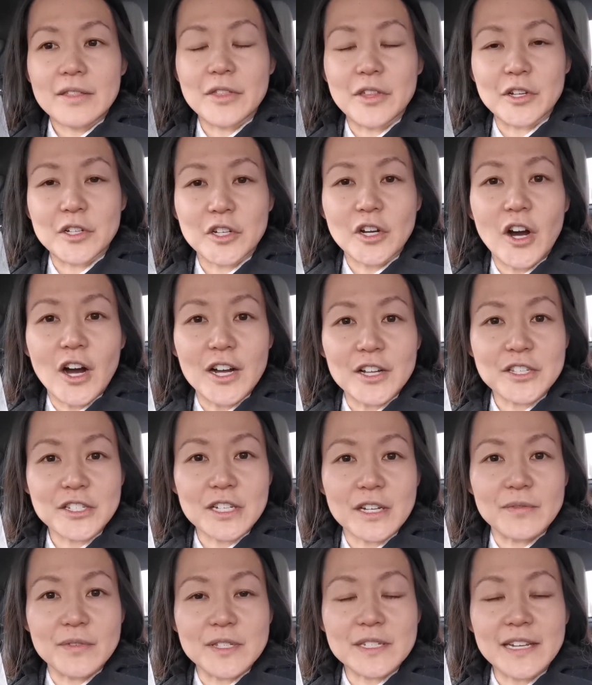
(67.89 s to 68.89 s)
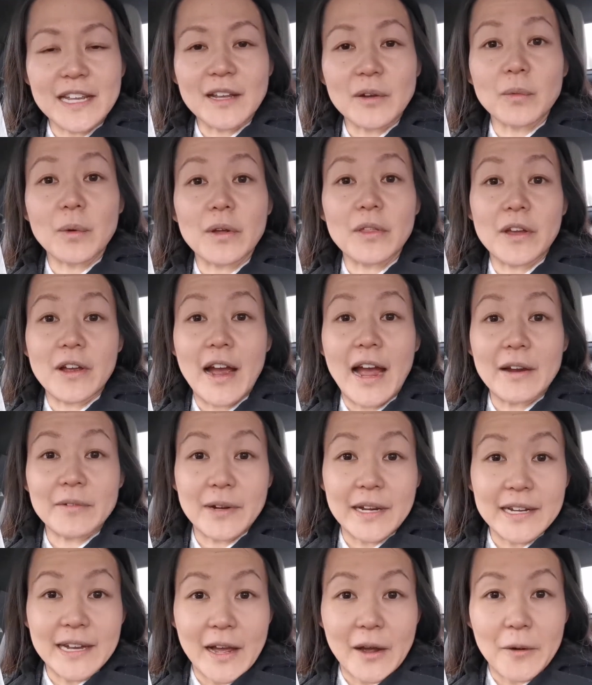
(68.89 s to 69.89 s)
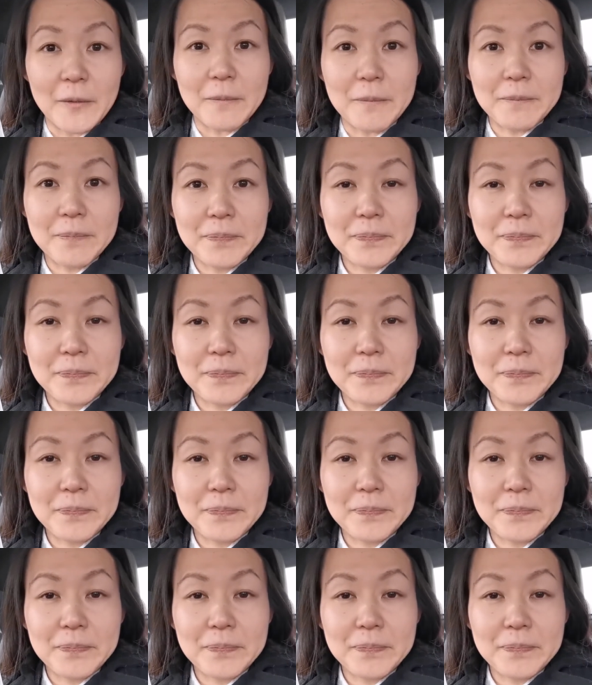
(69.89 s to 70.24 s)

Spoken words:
the cost of staying where they're at right now.